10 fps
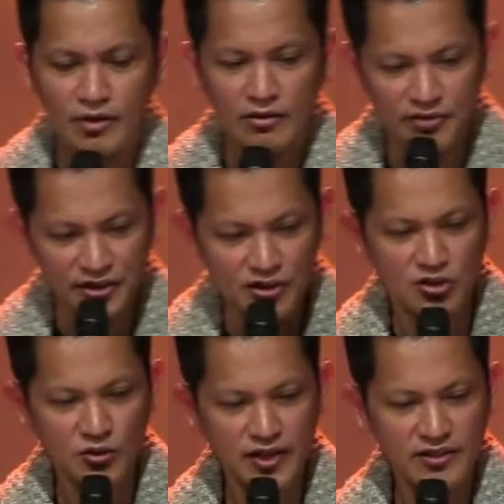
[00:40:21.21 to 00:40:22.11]
This
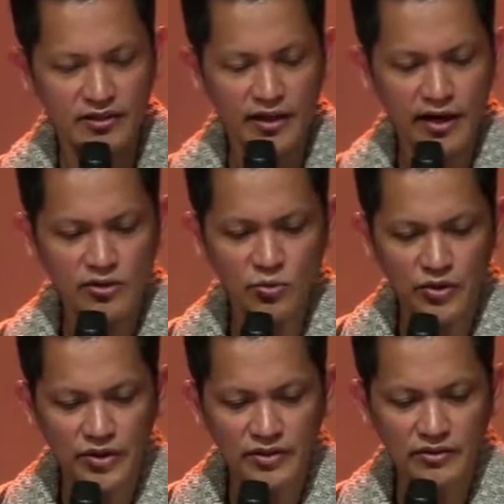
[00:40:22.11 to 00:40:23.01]
trust in God's
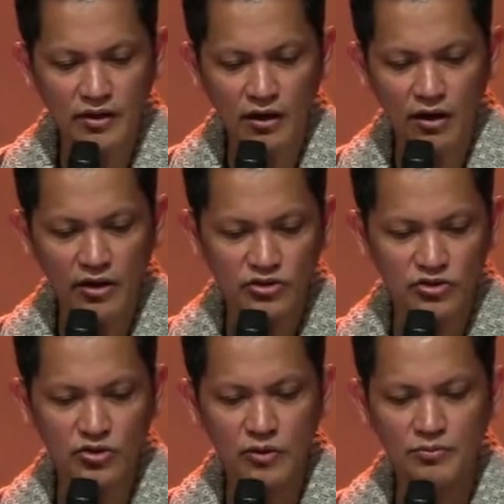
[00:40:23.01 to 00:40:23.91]
word caused
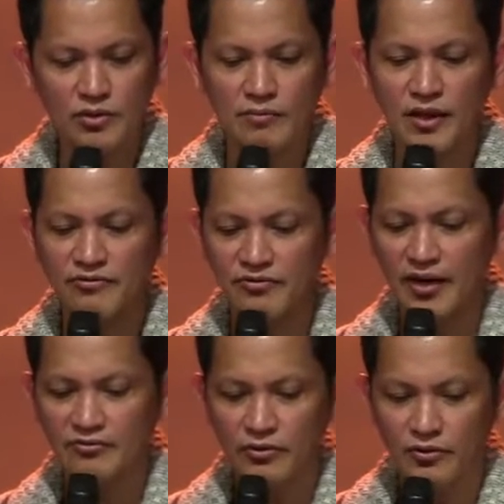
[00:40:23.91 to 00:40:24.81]
Job to remain
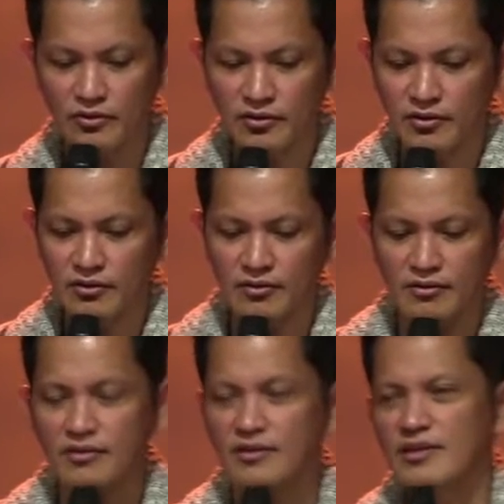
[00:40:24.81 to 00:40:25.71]
faithful
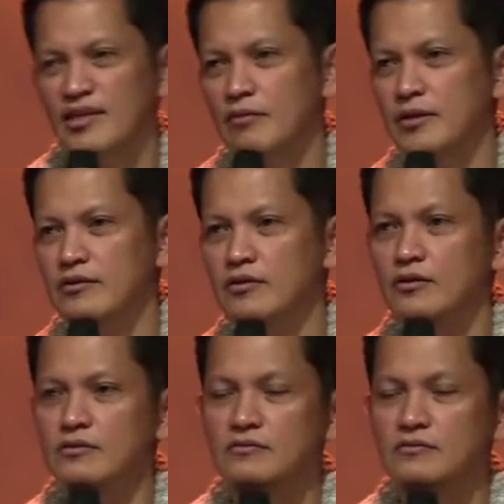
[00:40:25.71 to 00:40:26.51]
even though